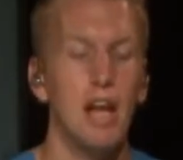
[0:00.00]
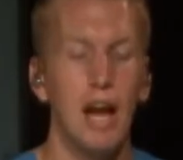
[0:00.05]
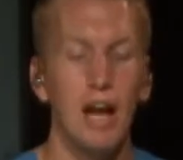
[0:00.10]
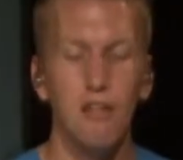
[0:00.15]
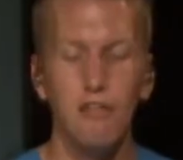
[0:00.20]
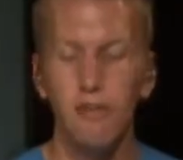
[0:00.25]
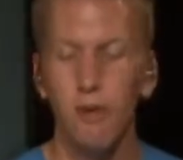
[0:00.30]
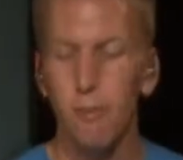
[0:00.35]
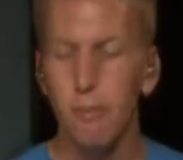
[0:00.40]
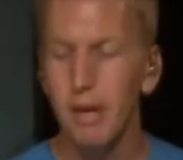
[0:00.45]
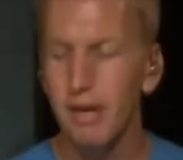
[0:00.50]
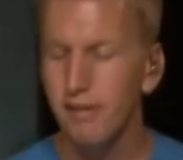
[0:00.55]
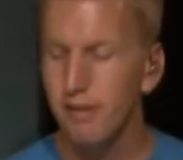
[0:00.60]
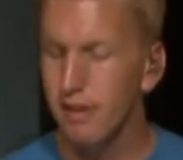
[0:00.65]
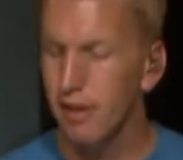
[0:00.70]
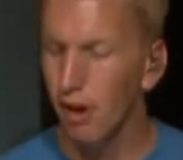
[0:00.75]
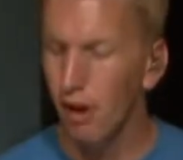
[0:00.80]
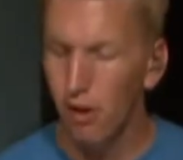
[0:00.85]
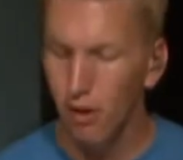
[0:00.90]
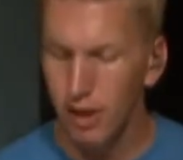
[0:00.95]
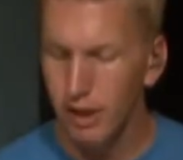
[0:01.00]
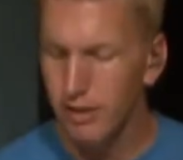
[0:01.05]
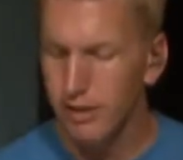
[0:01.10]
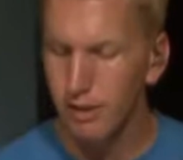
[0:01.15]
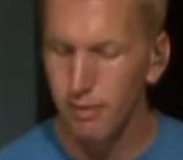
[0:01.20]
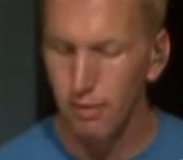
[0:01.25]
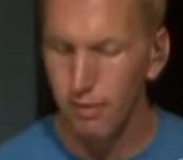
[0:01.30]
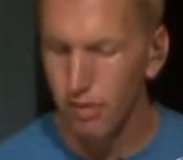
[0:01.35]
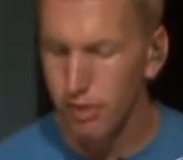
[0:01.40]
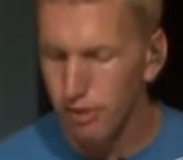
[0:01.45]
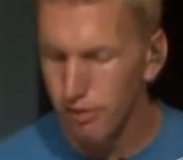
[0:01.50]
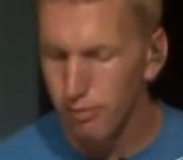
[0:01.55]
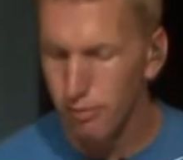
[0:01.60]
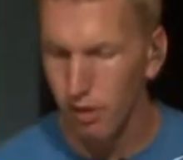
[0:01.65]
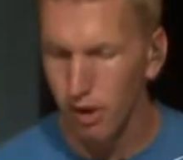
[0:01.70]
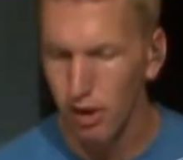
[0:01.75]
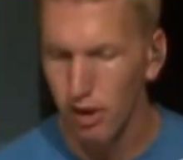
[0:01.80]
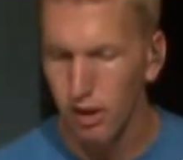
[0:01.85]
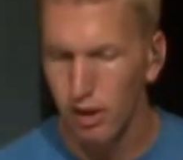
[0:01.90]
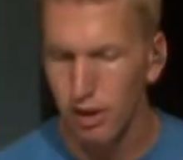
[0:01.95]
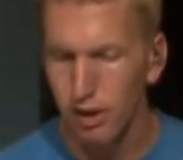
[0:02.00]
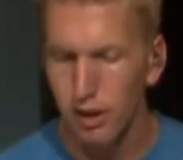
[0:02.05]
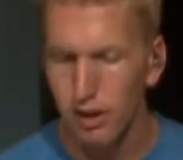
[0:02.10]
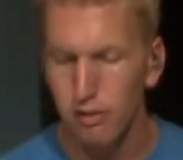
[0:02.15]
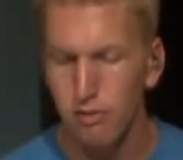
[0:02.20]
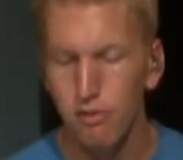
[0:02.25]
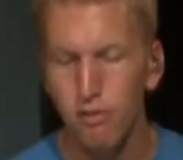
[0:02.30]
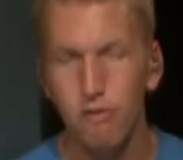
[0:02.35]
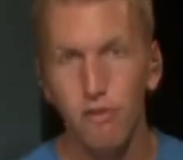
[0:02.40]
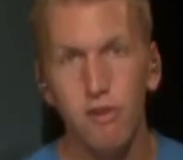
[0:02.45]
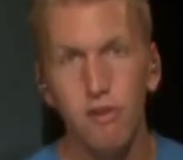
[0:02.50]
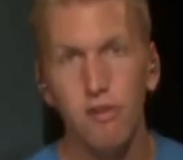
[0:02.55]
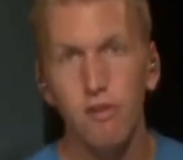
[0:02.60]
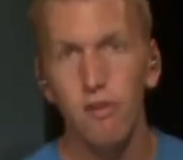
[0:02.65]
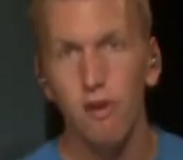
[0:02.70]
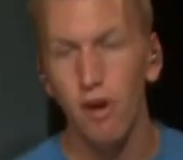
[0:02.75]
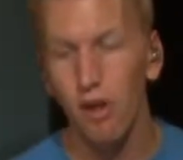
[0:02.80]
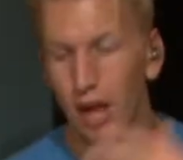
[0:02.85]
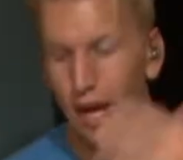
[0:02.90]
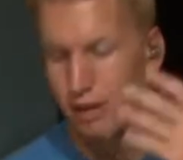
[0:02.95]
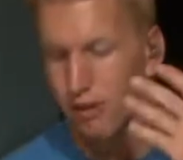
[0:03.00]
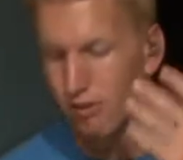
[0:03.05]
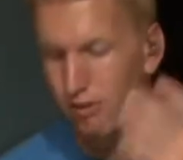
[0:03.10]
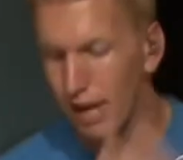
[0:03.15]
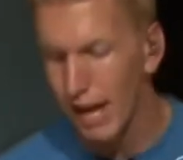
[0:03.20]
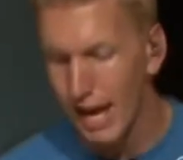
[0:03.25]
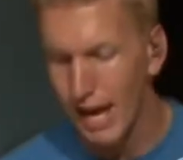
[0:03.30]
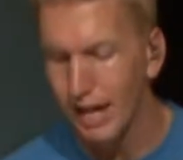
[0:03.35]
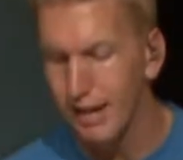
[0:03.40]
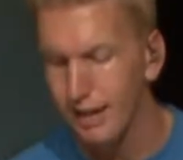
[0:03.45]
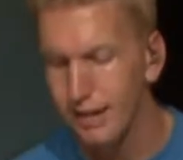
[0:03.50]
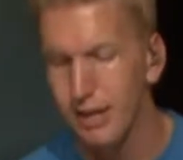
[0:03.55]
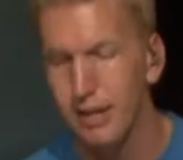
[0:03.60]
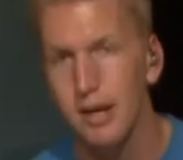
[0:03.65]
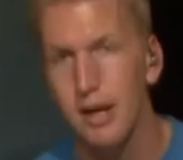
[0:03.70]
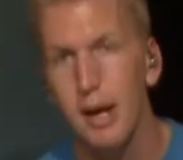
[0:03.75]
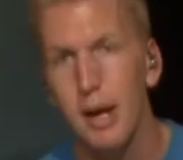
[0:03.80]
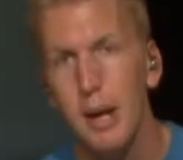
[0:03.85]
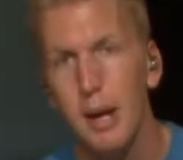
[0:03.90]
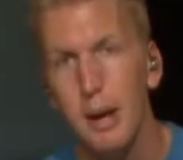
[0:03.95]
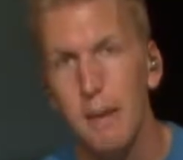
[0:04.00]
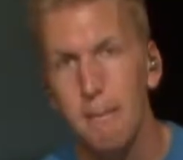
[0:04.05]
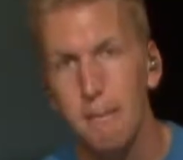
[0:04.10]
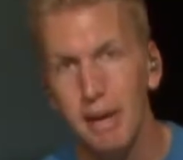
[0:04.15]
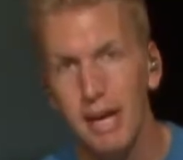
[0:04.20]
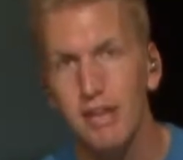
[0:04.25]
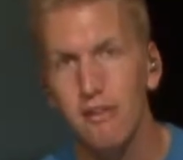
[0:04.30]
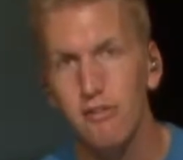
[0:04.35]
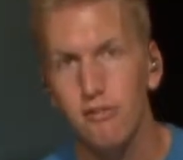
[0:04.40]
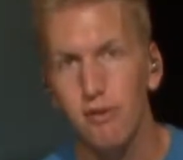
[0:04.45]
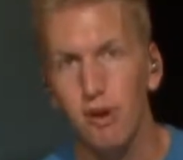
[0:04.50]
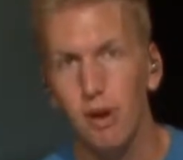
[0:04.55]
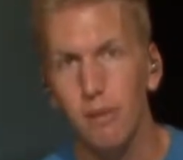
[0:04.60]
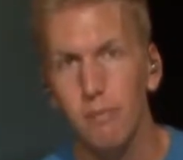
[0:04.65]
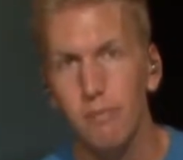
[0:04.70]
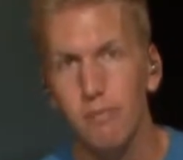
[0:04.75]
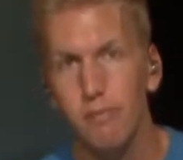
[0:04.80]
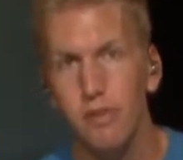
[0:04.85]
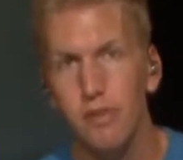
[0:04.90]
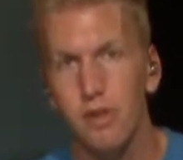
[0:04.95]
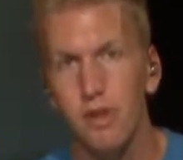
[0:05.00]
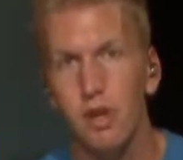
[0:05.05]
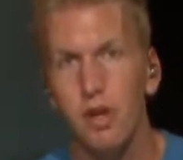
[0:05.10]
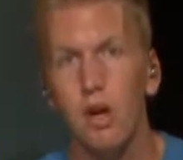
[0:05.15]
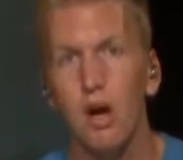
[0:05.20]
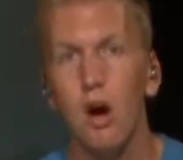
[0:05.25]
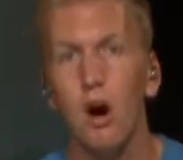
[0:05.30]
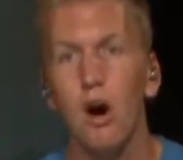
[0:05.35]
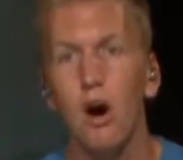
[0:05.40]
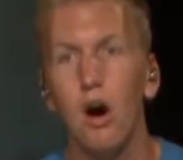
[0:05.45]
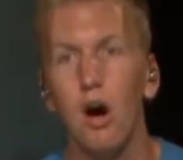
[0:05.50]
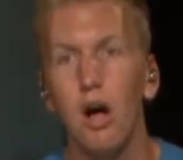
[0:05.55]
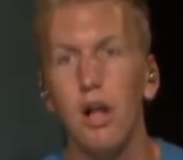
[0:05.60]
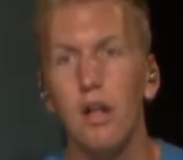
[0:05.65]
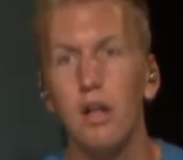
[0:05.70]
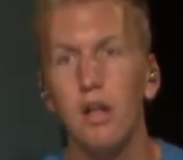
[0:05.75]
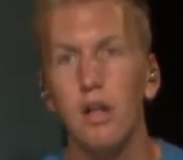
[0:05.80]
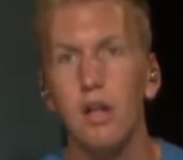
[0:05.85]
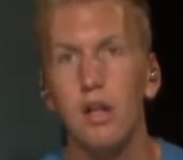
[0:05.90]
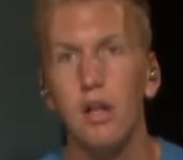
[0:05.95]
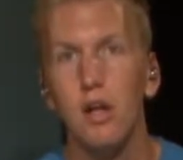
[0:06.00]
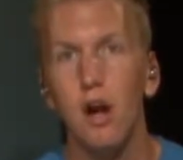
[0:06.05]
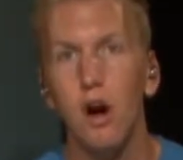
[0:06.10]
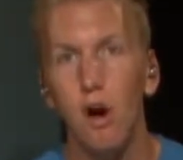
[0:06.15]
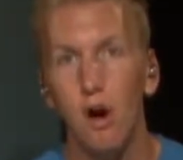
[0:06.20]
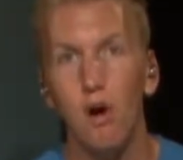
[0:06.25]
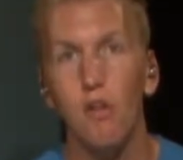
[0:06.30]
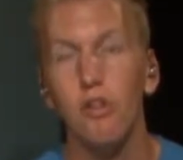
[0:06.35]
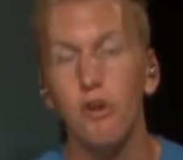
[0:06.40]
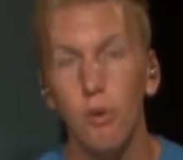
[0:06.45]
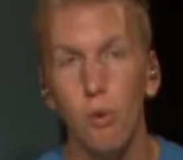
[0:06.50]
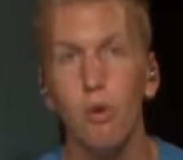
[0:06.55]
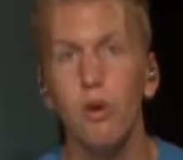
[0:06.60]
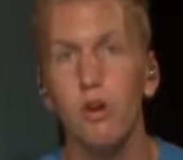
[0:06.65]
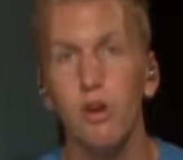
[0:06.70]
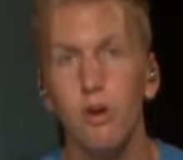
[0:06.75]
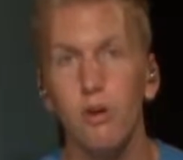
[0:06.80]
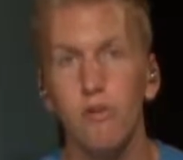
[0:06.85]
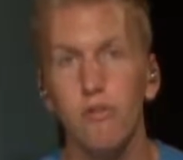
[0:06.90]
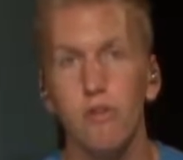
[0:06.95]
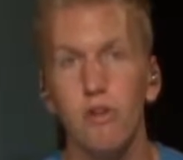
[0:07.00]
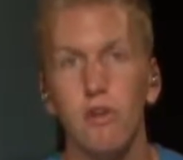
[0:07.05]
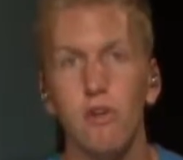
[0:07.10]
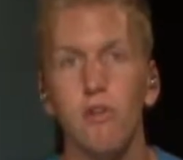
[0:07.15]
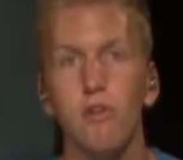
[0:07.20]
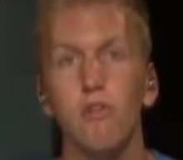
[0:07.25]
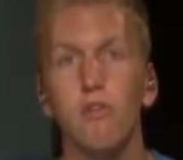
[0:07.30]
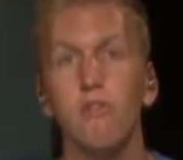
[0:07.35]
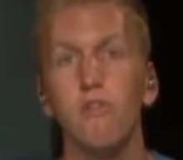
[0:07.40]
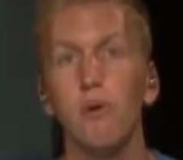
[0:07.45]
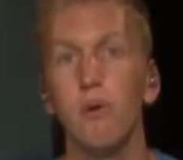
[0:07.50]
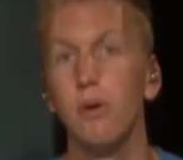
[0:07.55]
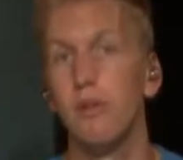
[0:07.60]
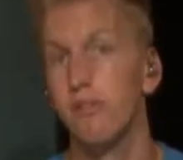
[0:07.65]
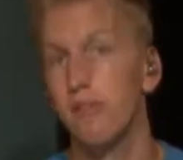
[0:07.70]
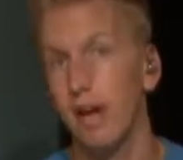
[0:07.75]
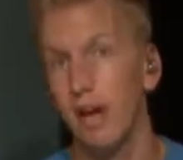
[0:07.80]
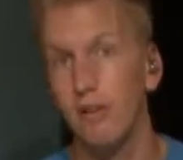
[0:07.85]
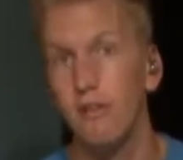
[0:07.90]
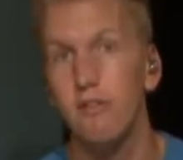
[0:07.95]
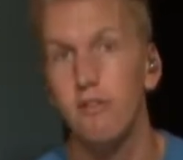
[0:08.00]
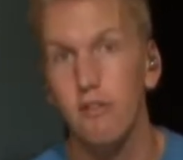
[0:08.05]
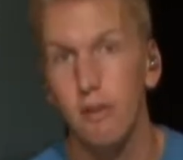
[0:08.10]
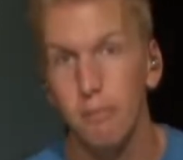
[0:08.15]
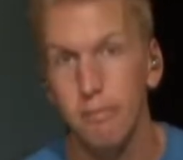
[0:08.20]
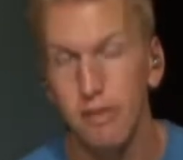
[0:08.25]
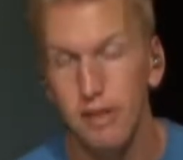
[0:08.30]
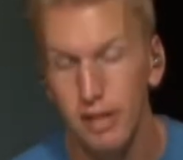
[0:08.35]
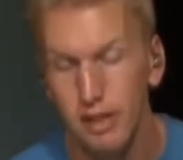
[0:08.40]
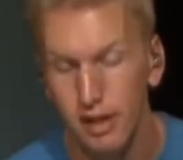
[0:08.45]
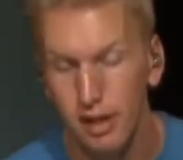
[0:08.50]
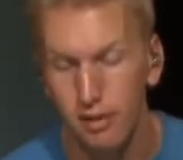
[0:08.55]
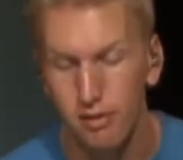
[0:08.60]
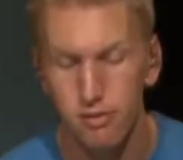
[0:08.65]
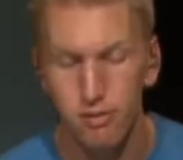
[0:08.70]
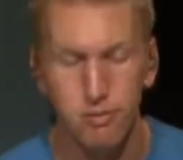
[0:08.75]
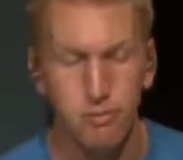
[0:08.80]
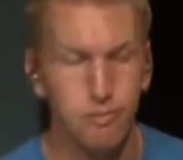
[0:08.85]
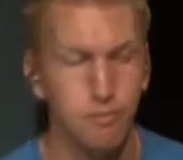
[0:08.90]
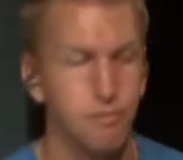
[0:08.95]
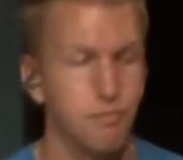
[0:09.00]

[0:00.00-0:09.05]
And so basically all I did with this one is, first of all, I just added in bass drum on all the quarter notes. So it sounds something like this.